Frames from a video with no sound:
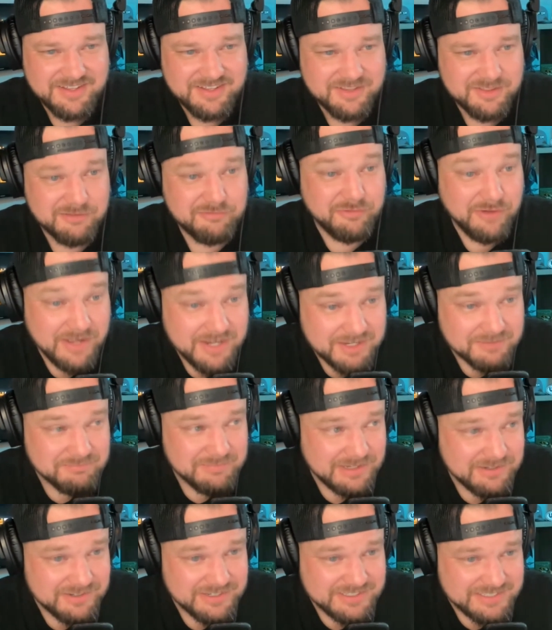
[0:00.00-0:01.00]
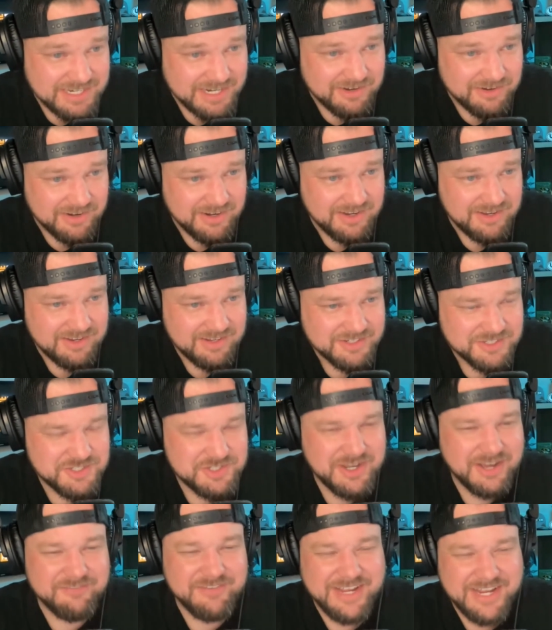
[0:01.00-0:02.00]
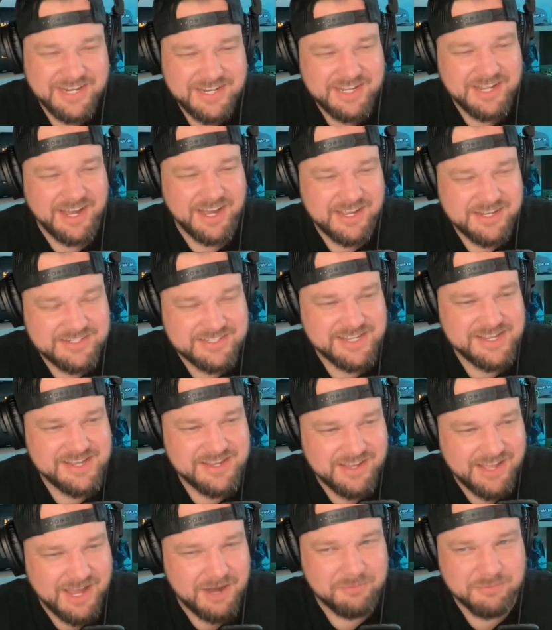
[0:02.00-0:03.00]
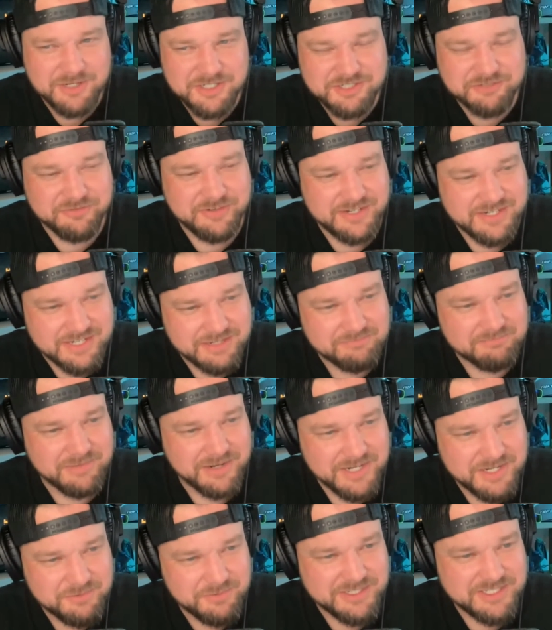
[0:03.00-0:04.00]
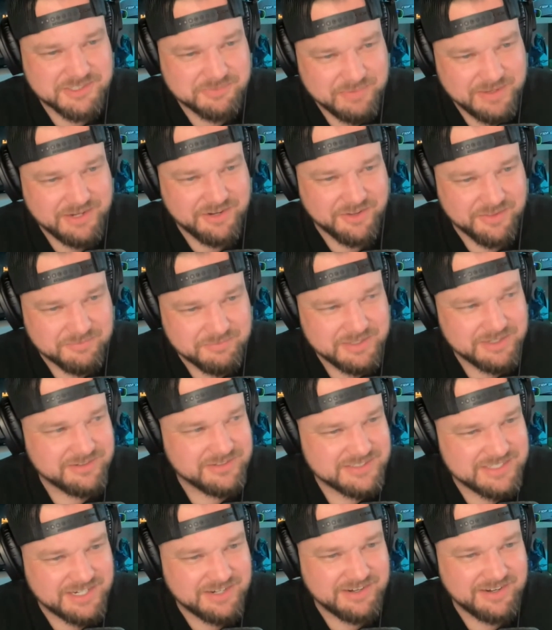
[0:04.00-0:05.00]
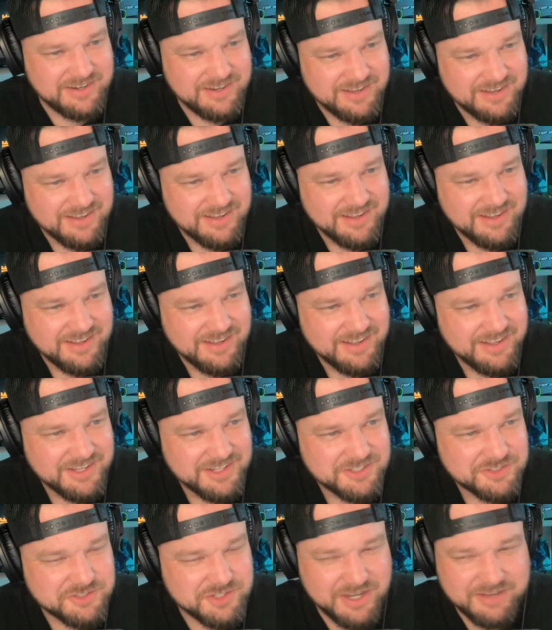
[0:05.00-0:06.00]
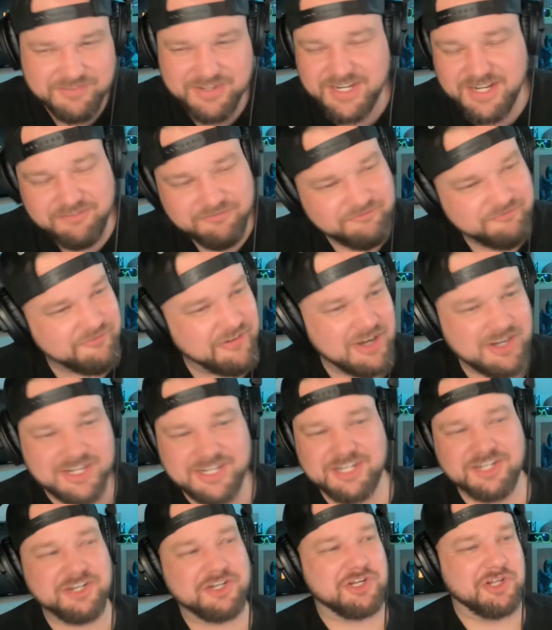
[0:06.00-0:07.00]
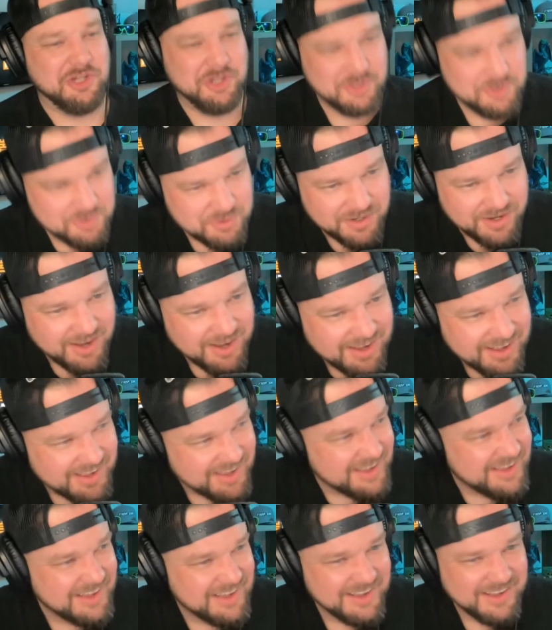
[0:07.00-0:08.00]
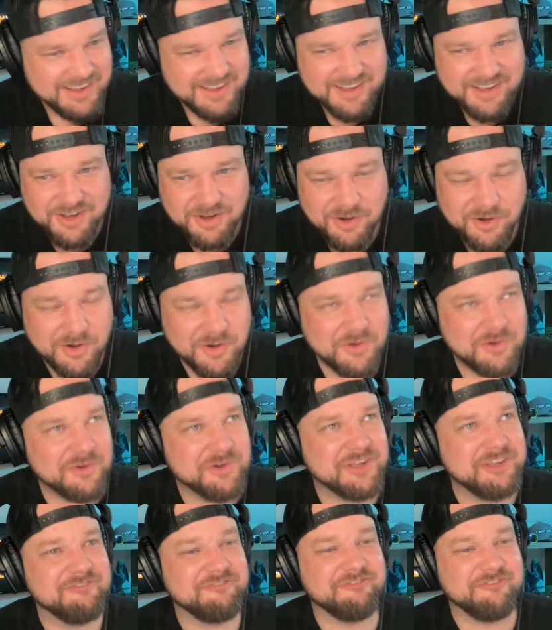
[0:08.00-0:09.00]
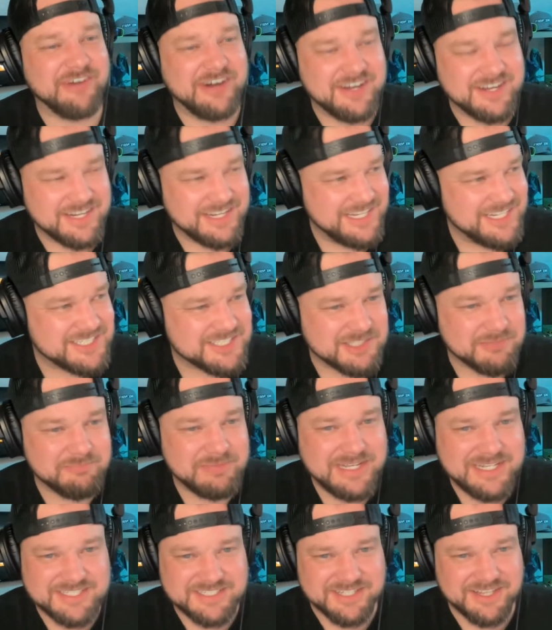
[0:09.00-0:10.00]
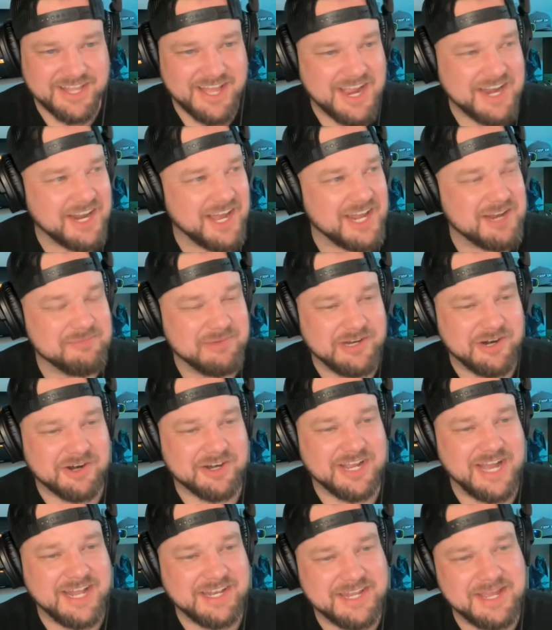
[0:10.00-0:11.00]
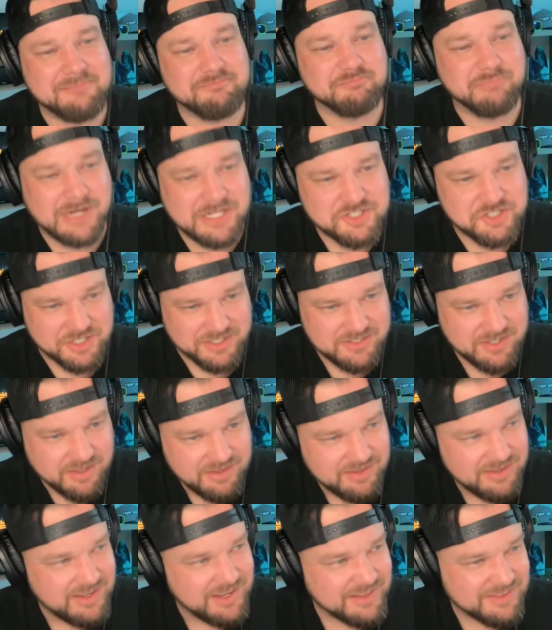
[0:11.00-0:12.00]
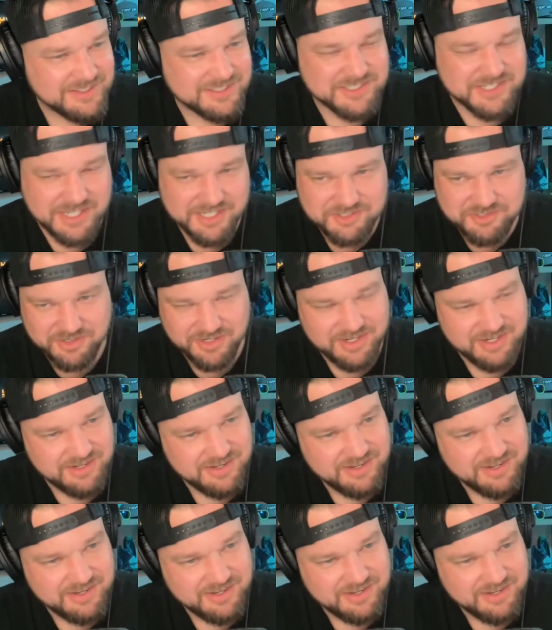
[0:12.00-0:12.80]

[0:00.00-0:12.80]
the fucking military. Do you have any idea how much fucking money we spend on the military? Do you have any fucking clue? Holy fuck. It's the biggest line item in our goddamn budget in this country.